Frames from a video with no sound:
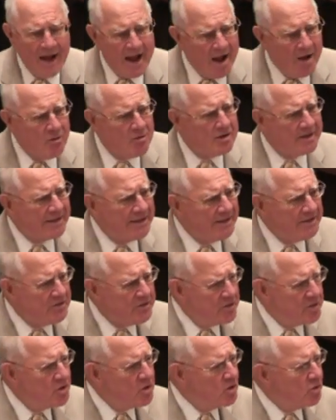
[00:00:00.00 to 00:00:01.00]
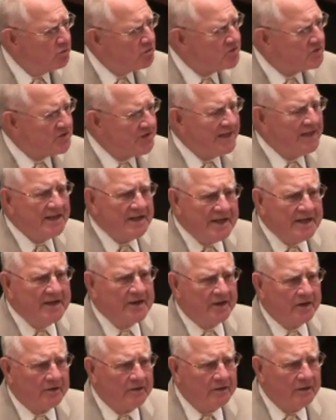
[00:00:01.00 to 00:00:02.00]
How can you sit
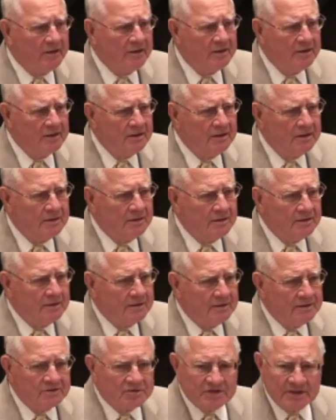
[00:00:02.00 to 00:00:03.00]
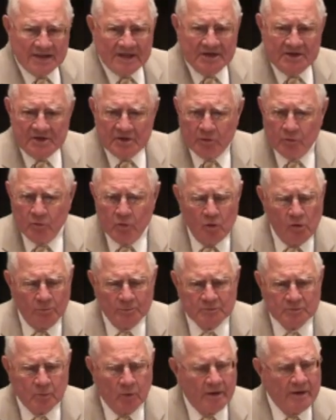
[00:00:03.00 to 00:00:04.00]
here, sit in your
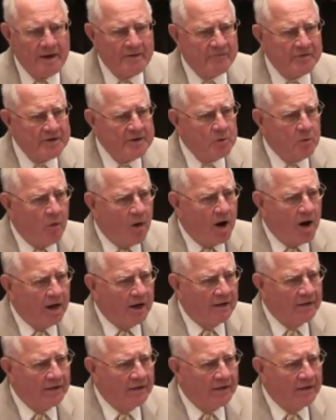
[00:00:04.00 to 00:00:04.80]
rooms wherever you